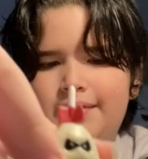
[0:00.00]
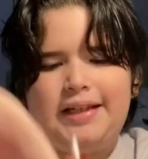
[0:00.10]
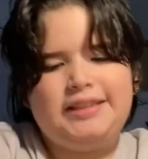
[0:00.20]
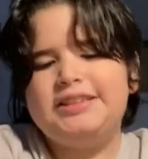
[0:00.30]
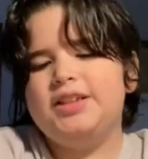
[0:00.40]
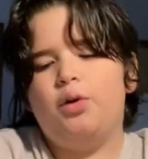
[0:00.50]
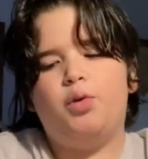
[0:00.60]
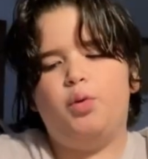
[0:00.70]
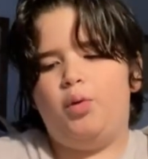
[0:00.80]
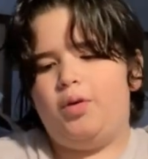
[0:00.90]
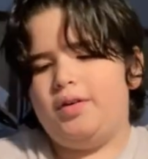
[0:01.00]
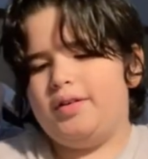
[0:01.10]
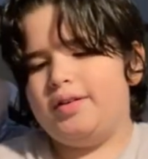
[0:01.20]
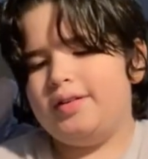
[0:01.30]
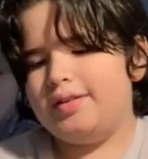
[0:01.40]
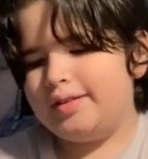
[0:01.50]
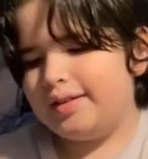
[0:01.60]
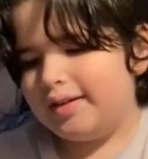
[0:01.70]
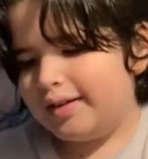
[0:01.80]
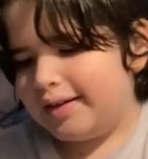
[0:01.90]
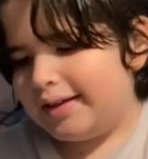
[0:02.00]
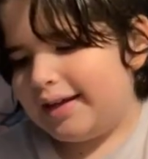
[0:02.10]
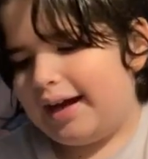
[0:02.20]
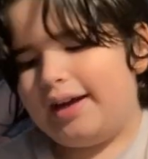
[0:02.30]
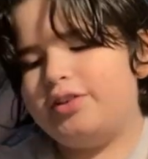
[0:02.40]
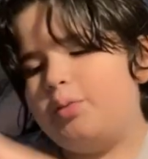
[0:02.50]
So cool. I just